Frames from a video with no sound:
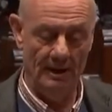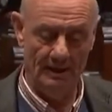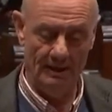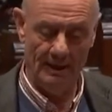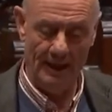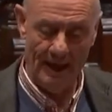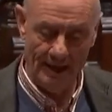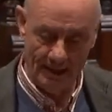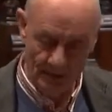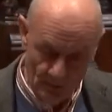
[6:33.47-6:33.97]

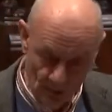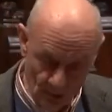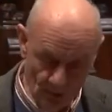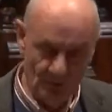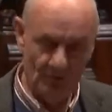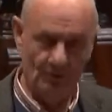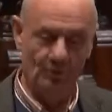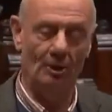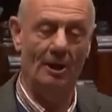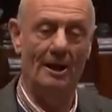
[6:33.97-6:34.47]

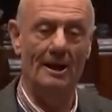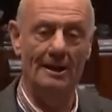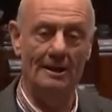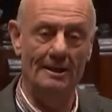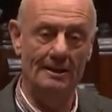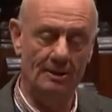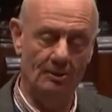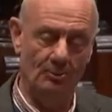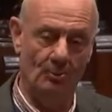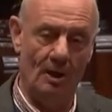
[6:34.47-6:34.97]
animals
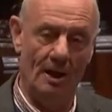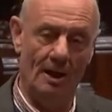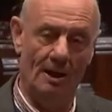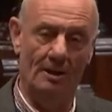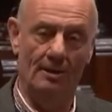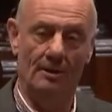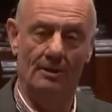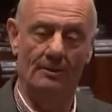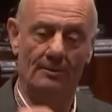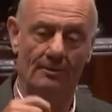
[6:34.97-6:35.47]
graze
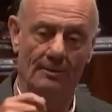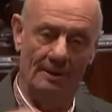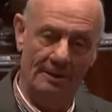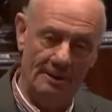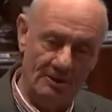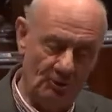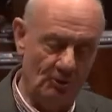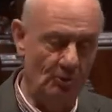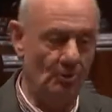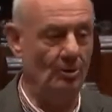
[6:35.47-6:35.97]
while
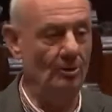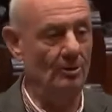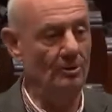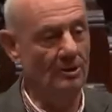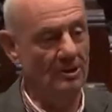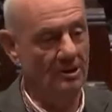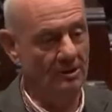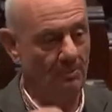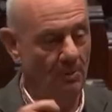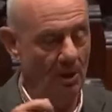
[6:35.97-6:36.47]
this
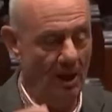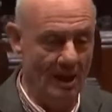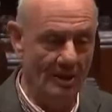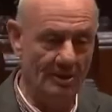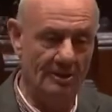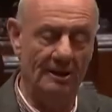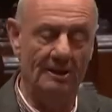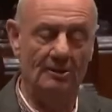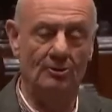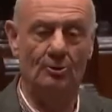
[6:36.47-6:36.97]

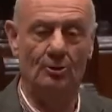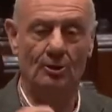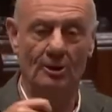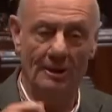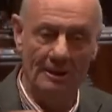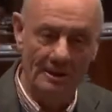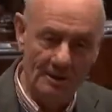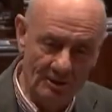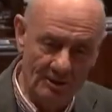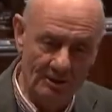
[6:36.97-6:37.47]
sprouting
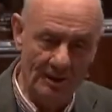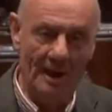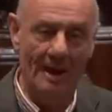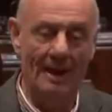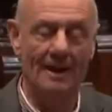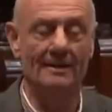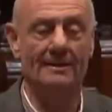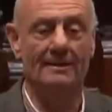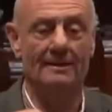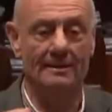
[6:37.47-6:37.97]
tree
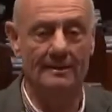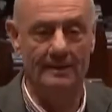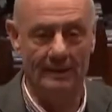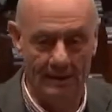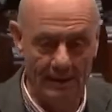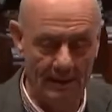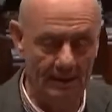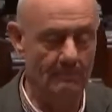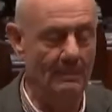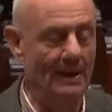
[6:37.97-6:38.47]
starts to
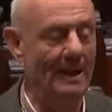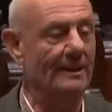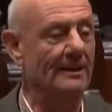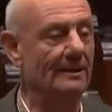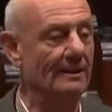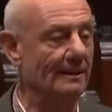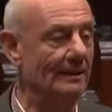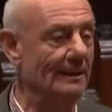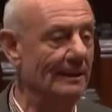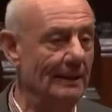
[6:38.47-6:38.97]
kick back
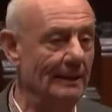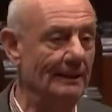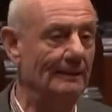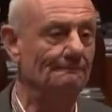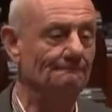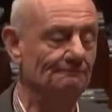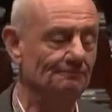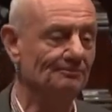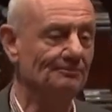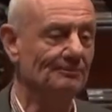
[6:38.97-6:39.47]
into gear.
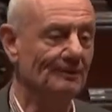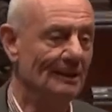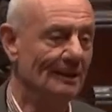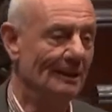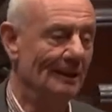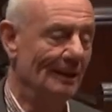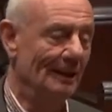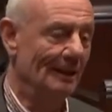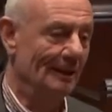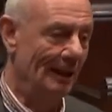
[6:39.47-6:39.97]

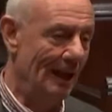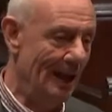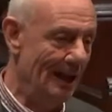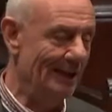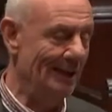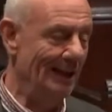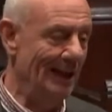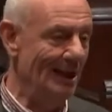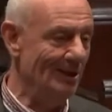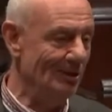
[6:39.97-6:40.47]
Like
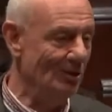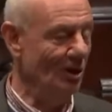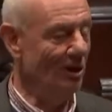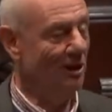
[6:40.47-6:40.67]
an engine